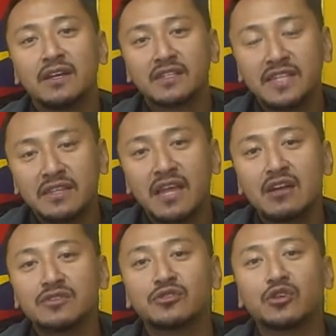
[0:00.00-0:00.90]

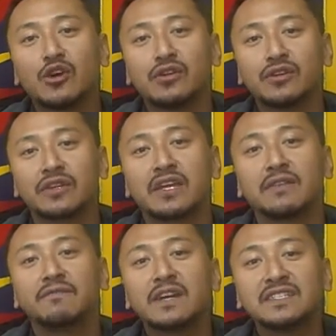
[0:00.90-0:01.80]
$10,000 can
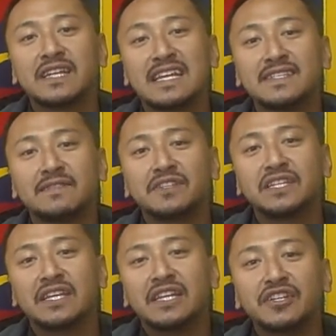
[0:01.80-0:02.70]
fund SFT
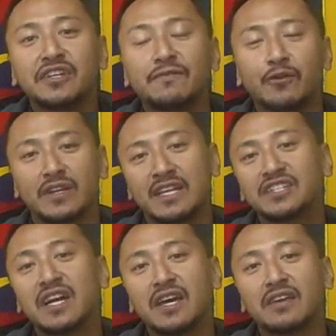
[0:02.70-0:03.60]
India for an
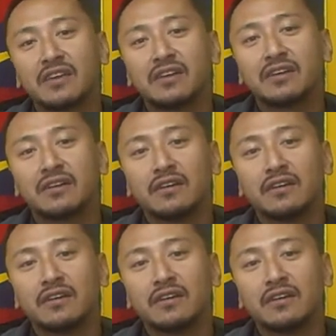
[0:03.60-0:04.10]
entire year.